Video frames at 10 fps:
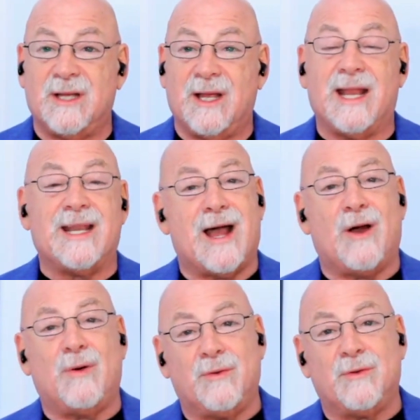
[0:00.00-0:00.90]
and
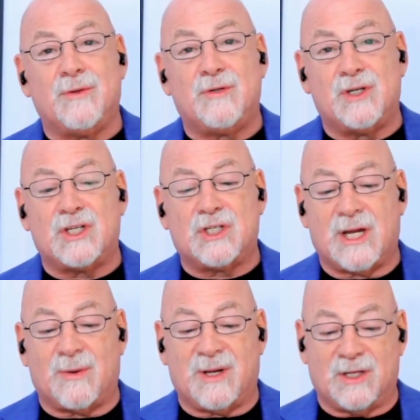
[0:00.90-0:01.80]
now the
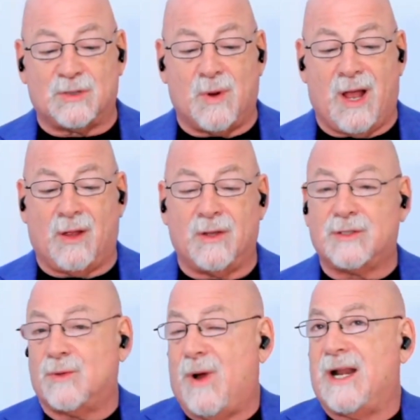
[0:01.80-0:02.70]
judiciary as well.
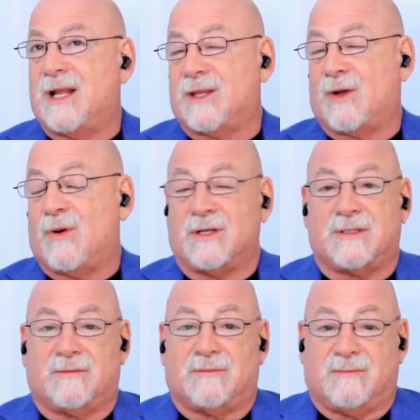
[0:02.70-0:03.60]
So why not the courts?